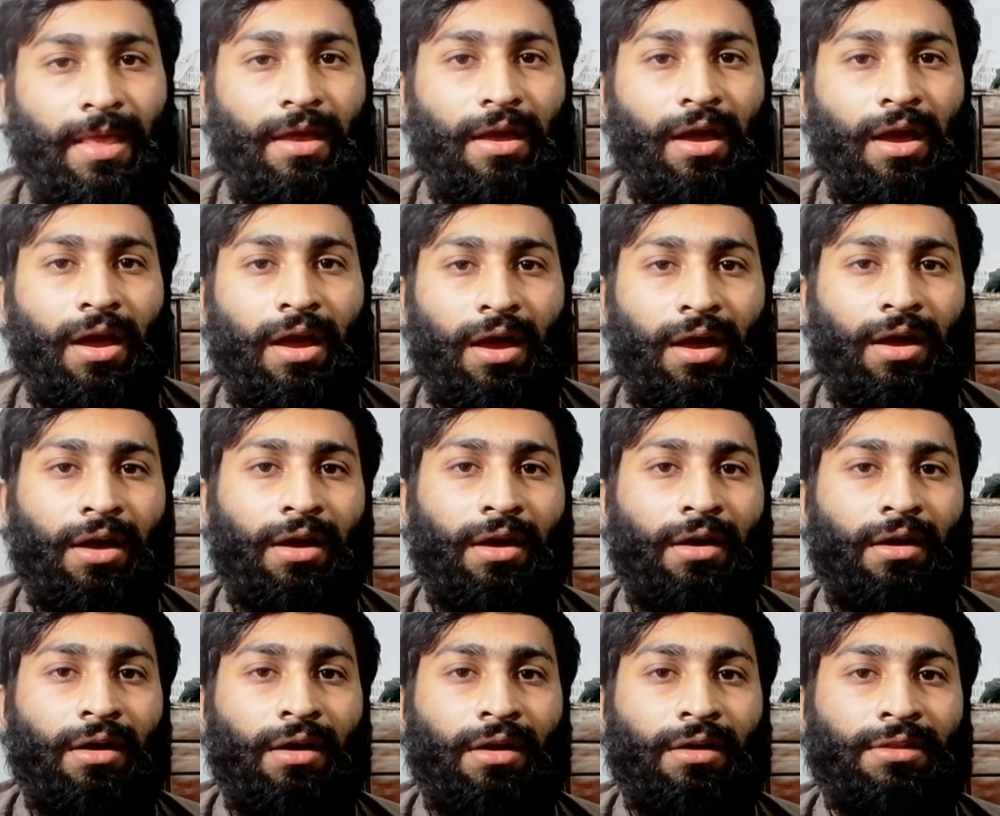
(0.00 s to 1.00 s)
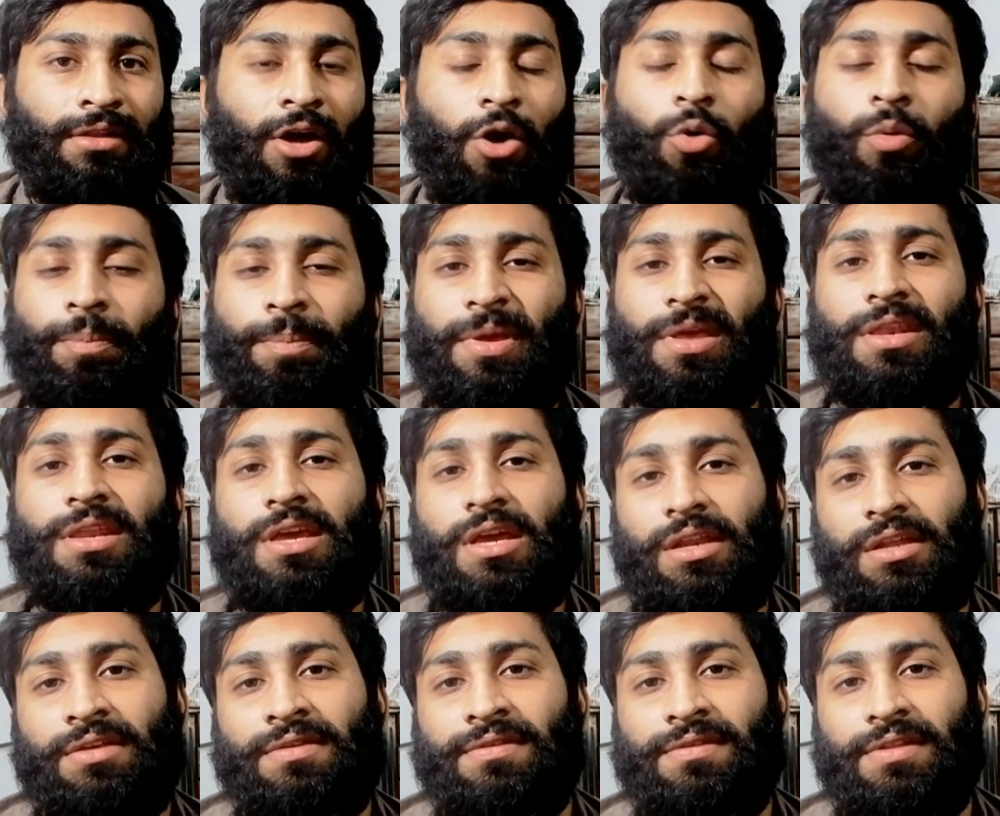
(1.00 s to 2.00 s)
the opinion
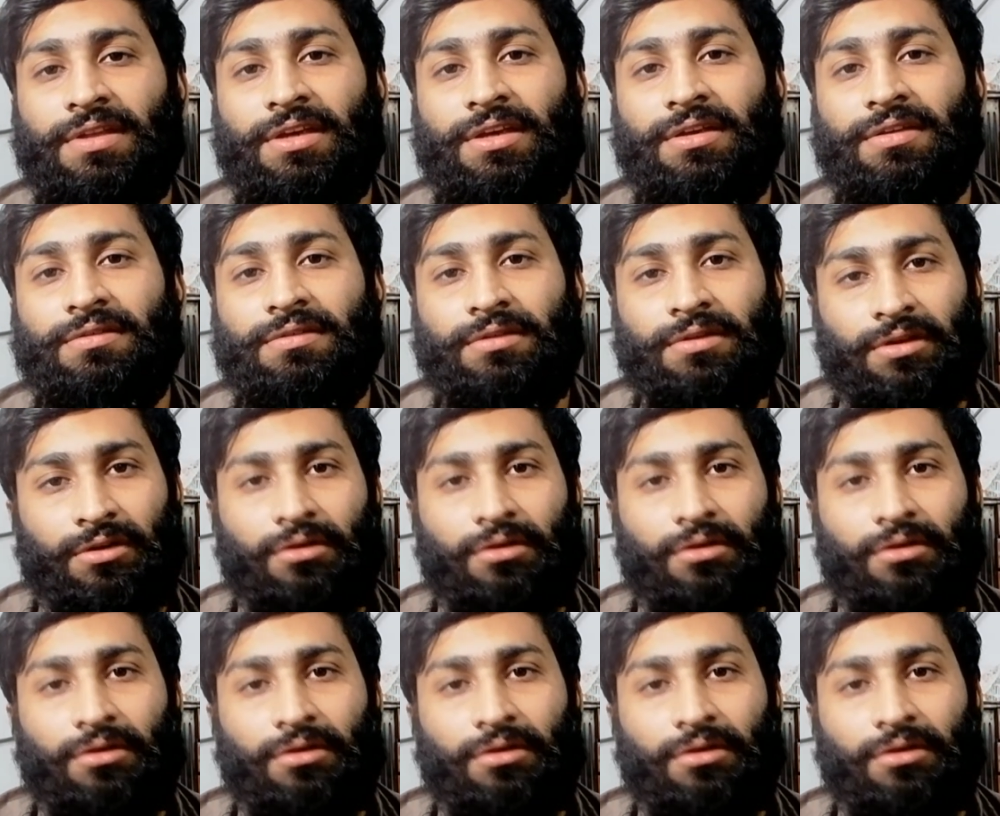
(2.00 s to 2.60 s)
is this: